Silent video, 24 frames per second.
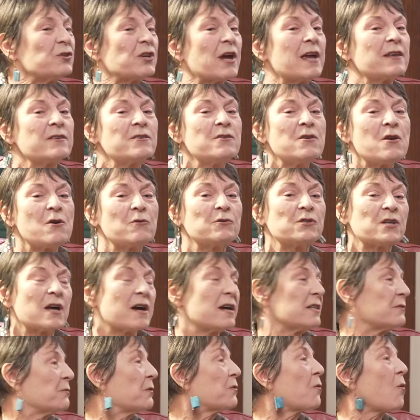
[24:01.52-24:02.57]
had no
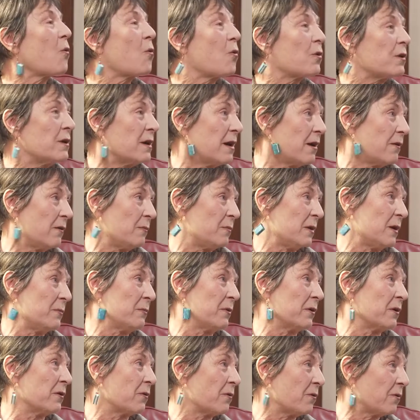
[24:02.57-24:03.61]
ties with ordinary
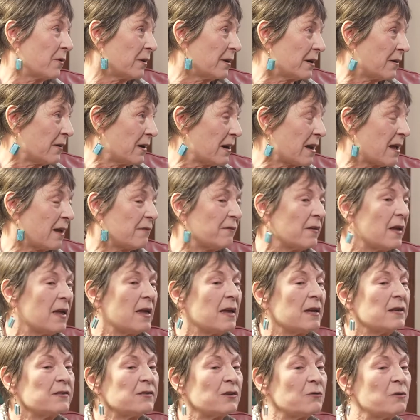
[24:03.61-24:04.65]
people in ordinary life.
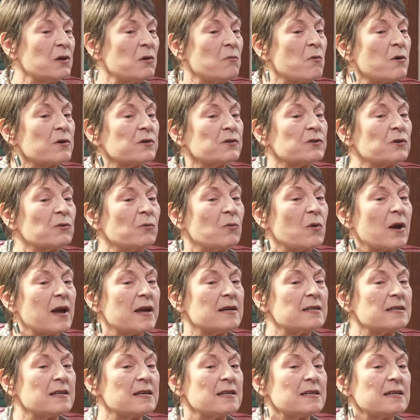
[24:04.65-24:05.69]
So he wanted to
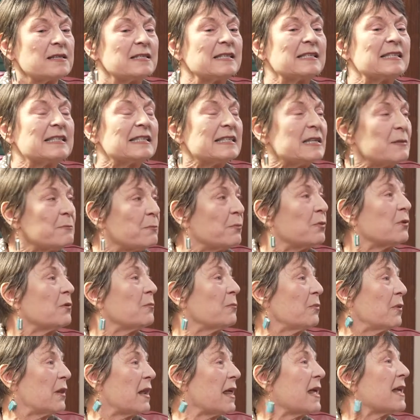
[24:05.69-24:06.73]
write in simple,
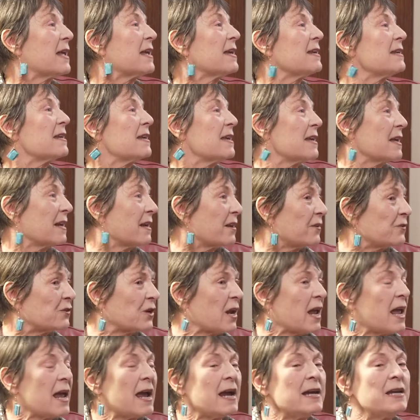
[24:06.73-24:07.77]
plain English.
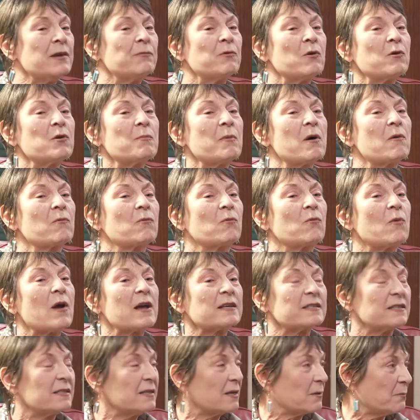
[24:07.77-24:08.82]
And he wrote about
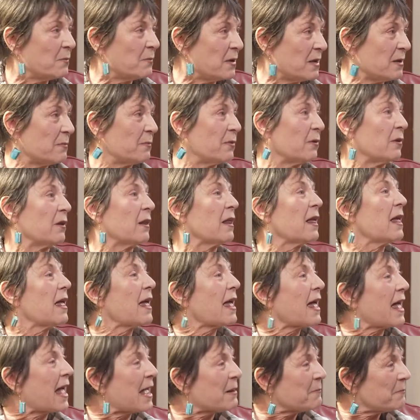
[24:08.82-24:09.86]
rustic people
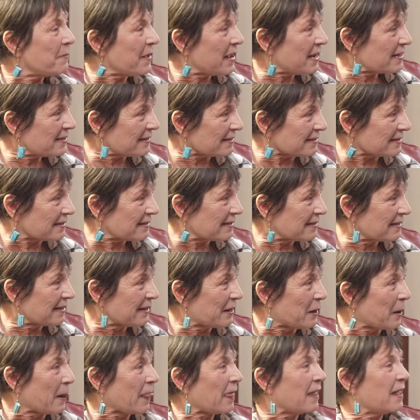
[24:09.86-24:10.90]
and peasants
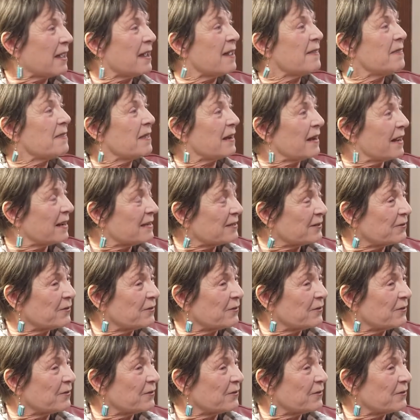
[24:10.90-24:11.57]
in the Lake